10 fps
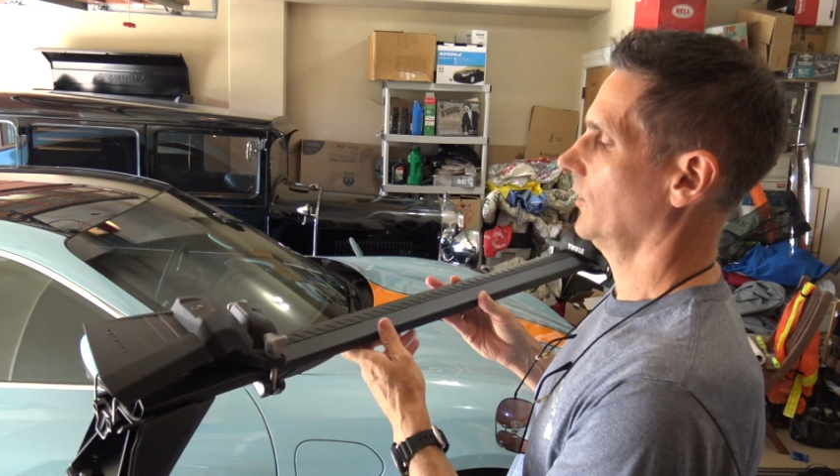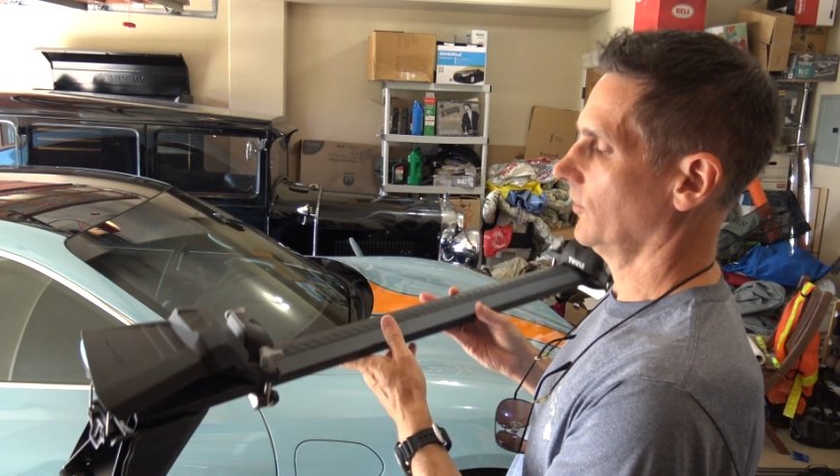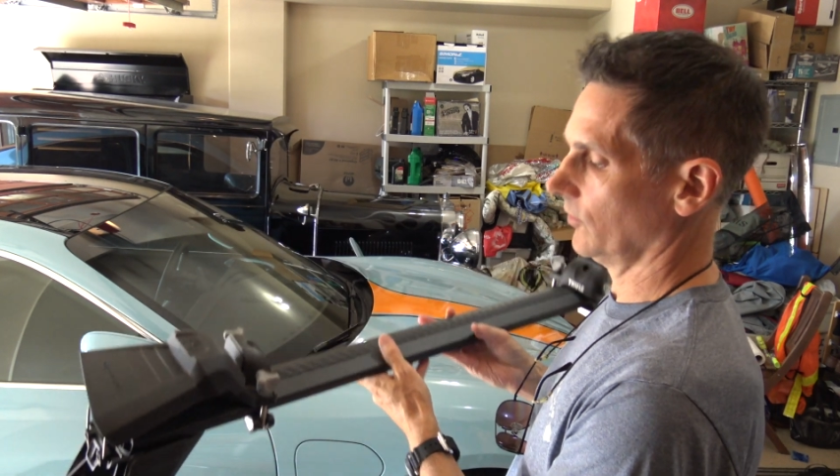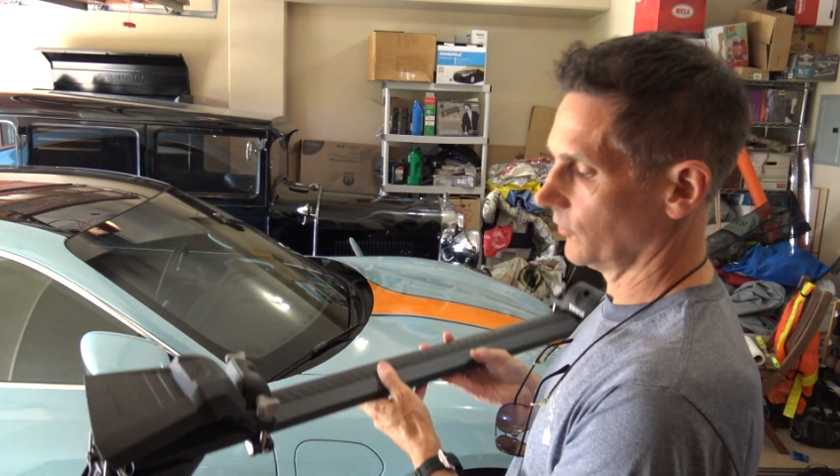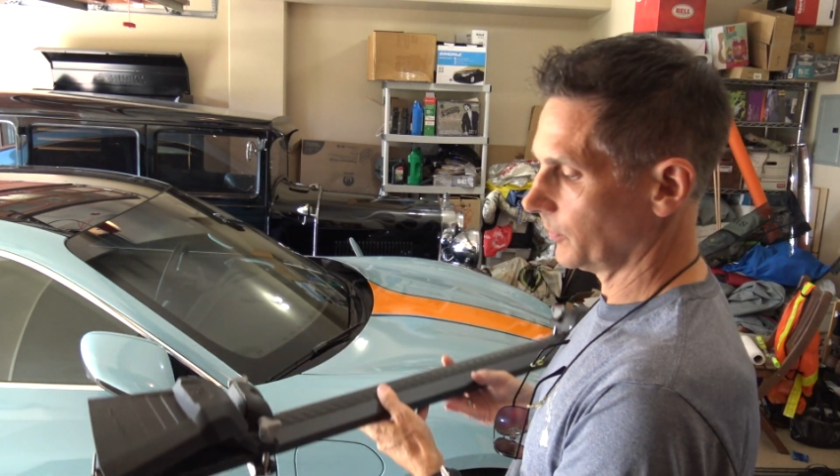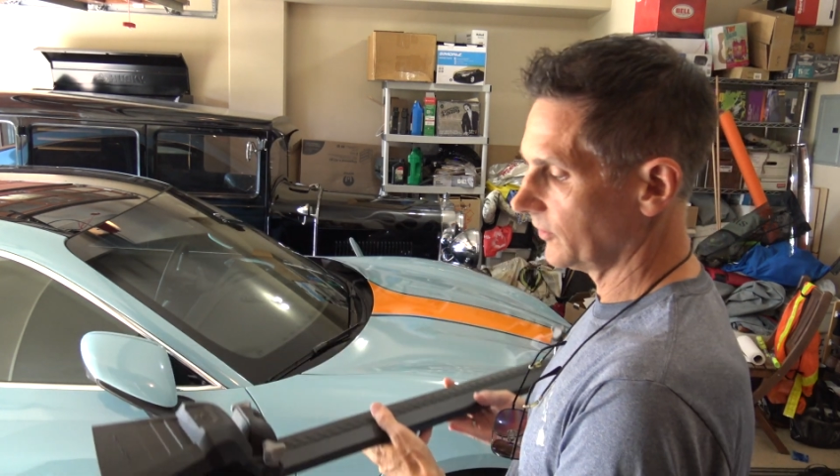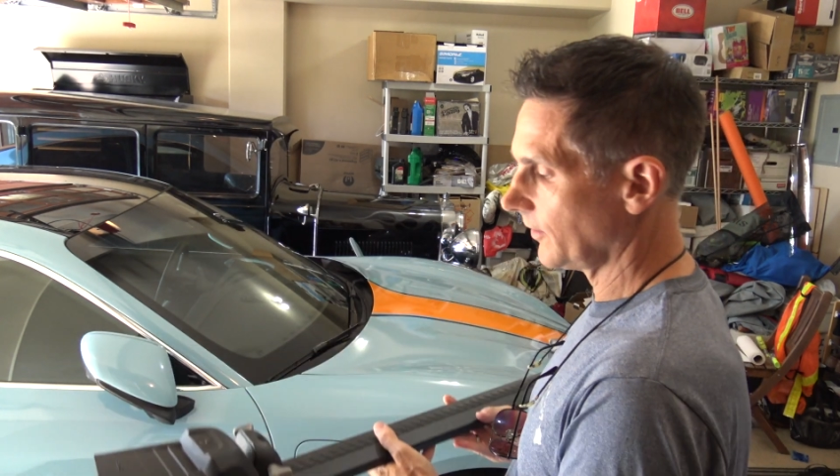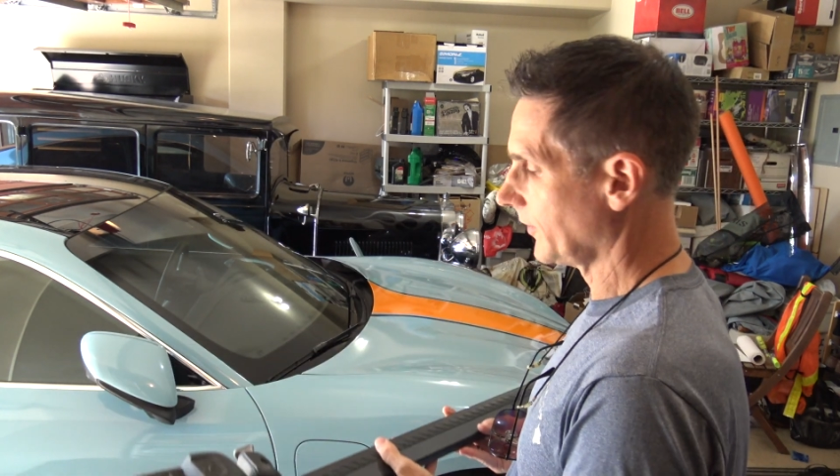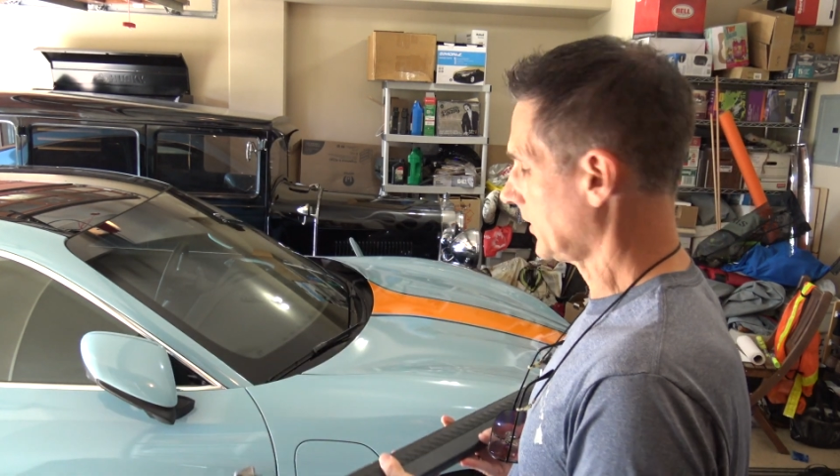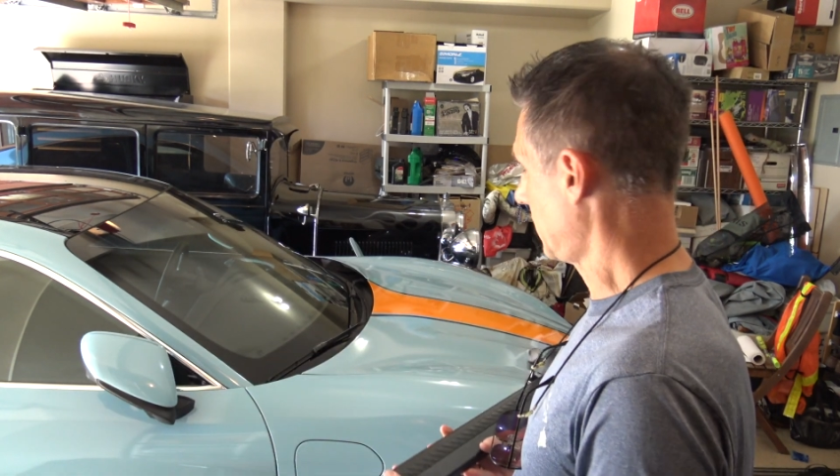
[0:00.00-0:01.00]
So
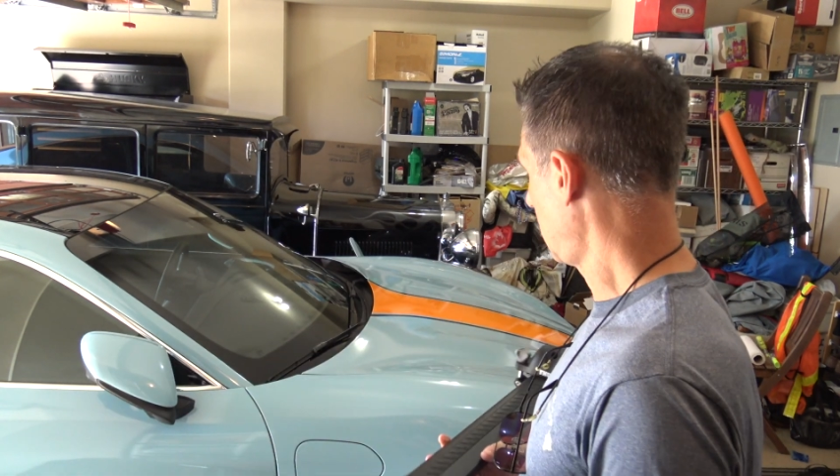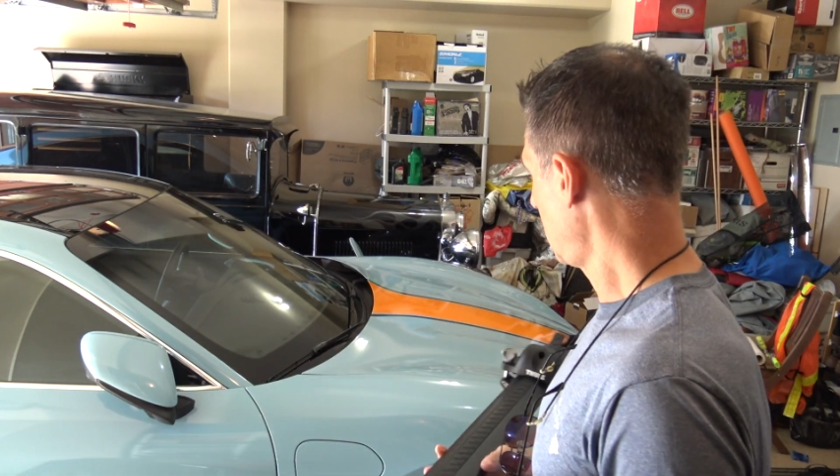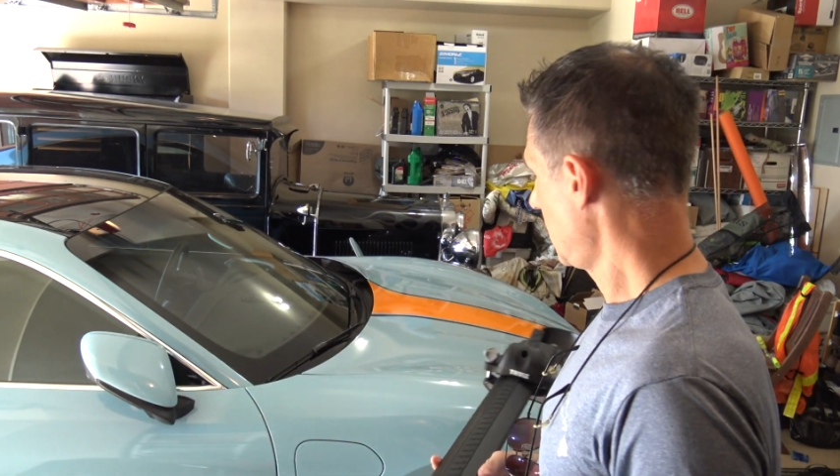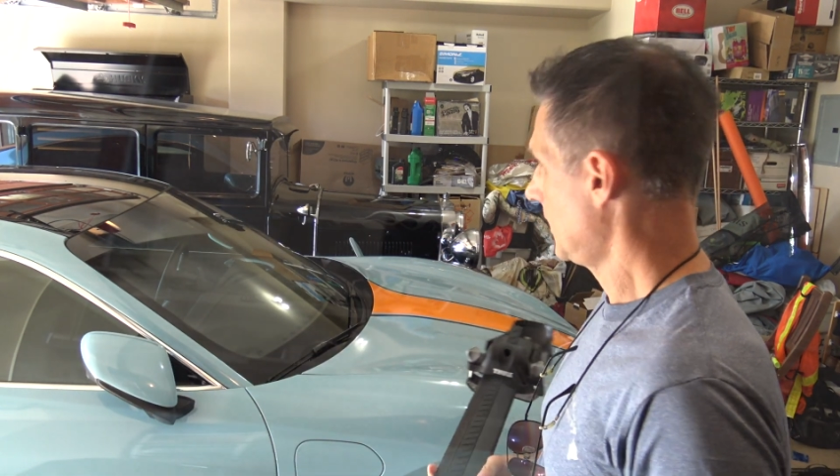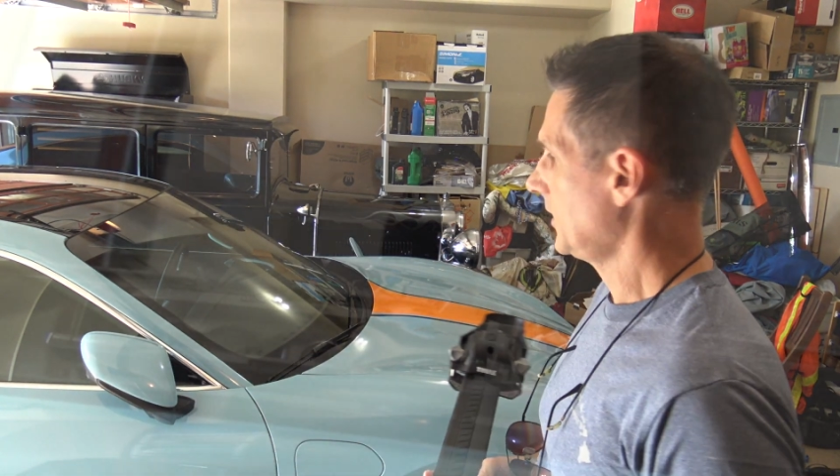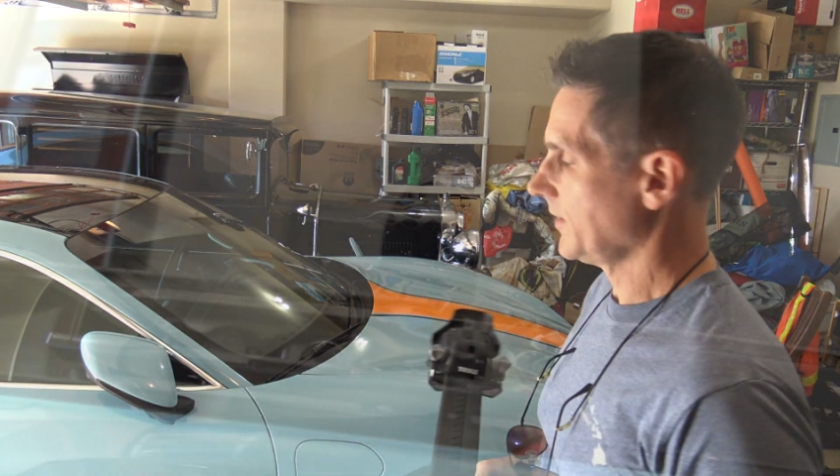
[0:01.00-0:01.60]
specifically, they